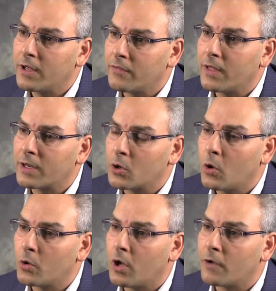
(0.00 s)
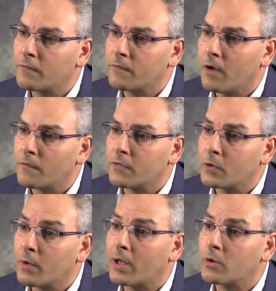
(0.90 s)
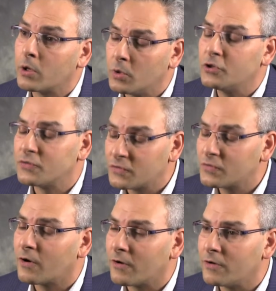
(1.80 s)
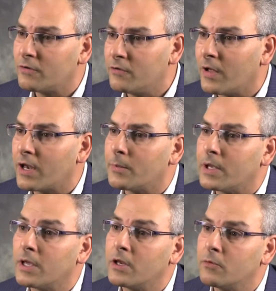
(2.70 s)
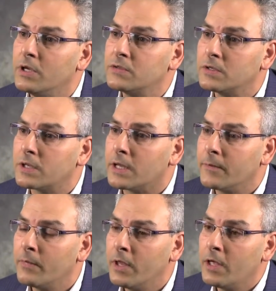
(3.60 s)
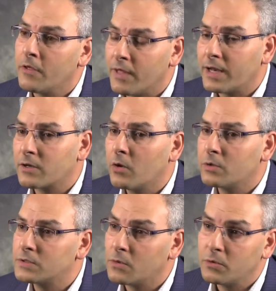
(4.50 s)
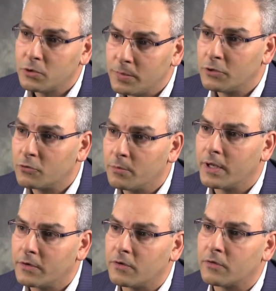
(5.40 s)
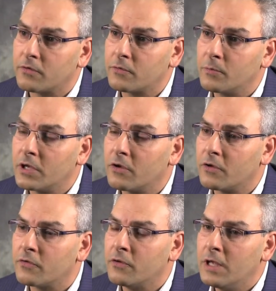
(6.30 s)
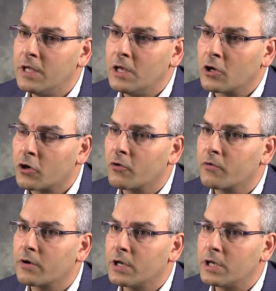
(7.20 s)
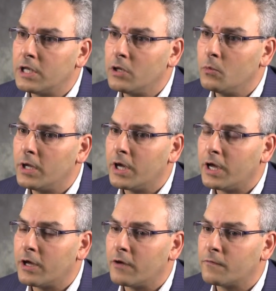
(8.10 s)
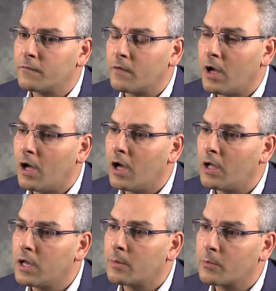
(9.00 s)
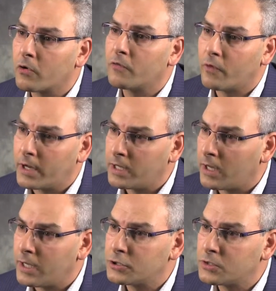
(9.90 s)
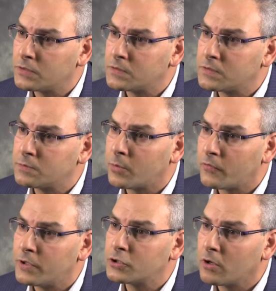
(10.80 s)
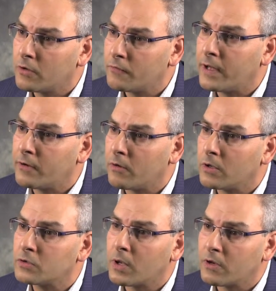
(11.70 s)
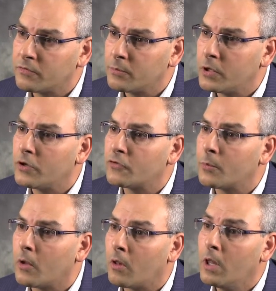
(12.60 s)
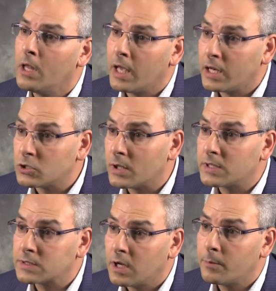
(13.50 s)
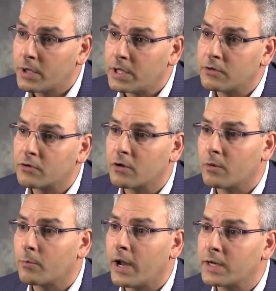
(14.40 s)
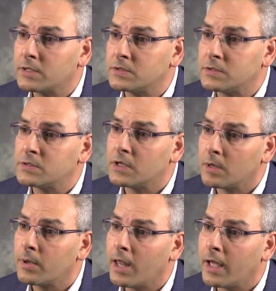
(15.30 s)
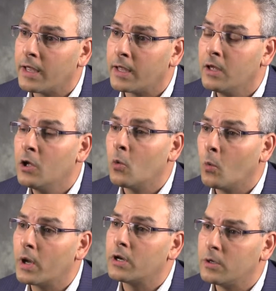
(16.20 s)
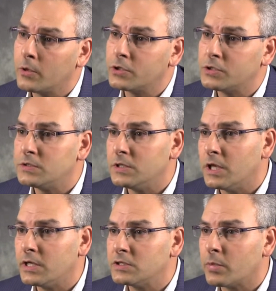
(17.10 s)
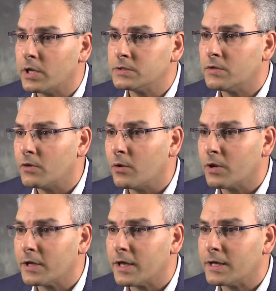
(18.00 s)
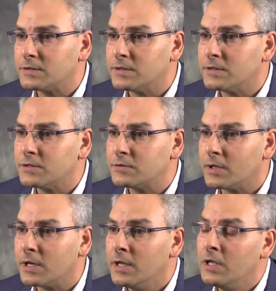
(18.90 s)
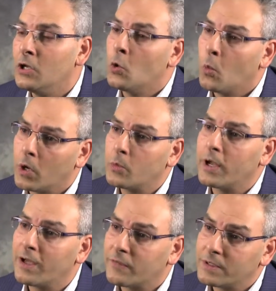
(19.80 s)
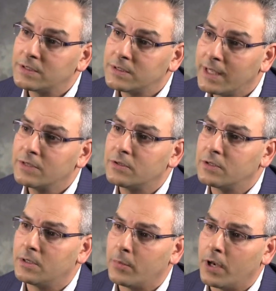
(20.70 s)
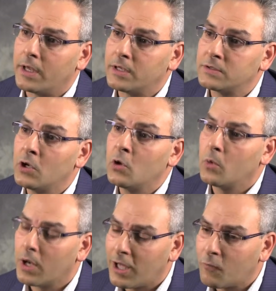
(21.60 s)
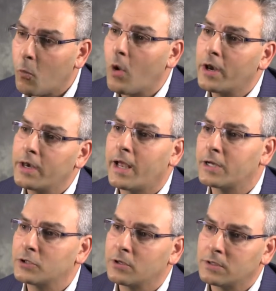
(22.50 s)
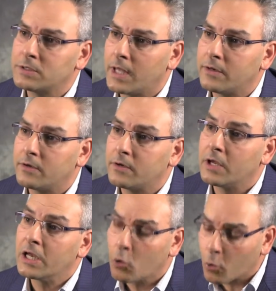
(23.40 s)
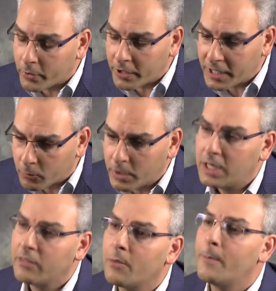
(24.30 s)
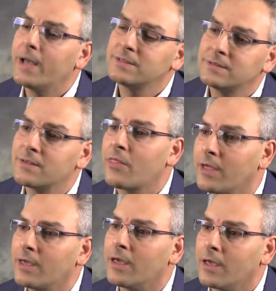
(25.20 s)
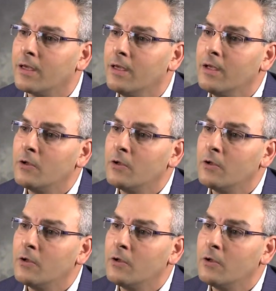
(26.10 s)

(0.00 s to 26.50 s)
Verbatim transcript: to get that code off, off the ground, and we just started developing it recently. That code is going to be tremendous because Currently, we have uh, a number of regulations, provincial and federal, as well as municipal, and as well as company internal practices that apply when an emergency takes place in the oil and gas industry. When we have the standard in place, we'll have one national standard incorporating really the best thinking